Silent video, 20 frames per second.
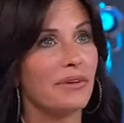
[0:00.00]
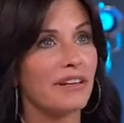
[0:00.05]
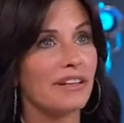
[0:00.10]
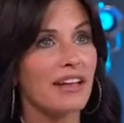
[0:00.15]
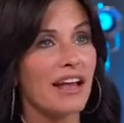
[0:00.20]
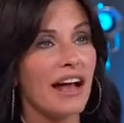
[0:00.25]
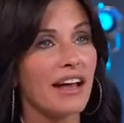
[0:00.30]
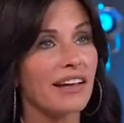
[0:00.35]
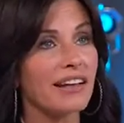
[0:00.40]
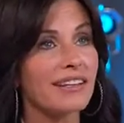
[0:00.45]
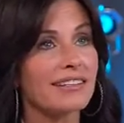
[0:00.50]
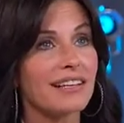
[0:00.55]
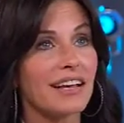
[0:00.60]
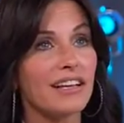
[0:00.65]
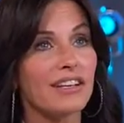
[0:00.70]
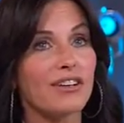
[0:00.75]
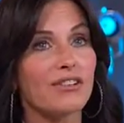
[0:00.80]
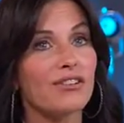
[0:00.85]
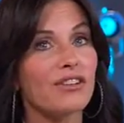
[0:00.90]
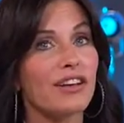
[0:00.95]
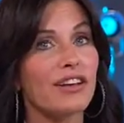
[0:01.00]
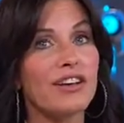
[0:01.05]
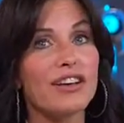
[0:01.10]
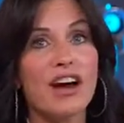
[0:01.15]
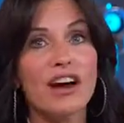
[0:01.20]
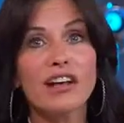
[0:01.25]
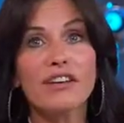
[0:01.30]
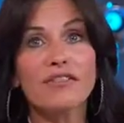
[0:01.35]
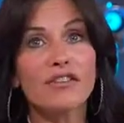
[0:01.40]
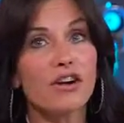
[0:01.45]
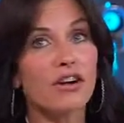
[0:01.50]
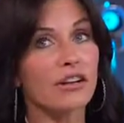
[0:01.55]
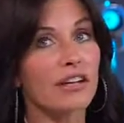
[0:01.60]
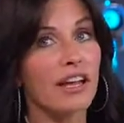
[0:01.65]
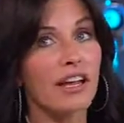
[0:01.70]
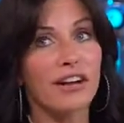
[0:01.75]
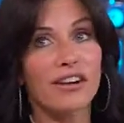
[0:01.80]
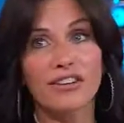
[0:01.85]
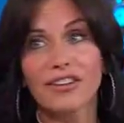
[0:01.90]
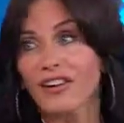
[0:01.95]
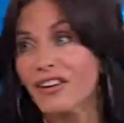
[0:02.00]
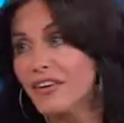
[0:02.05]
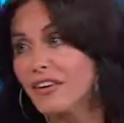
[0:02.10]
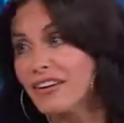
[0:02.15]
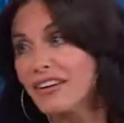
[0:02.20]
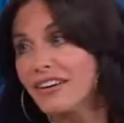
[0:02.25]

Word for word: but and, and by the way, and you, the fact none that people, of y'all cared though.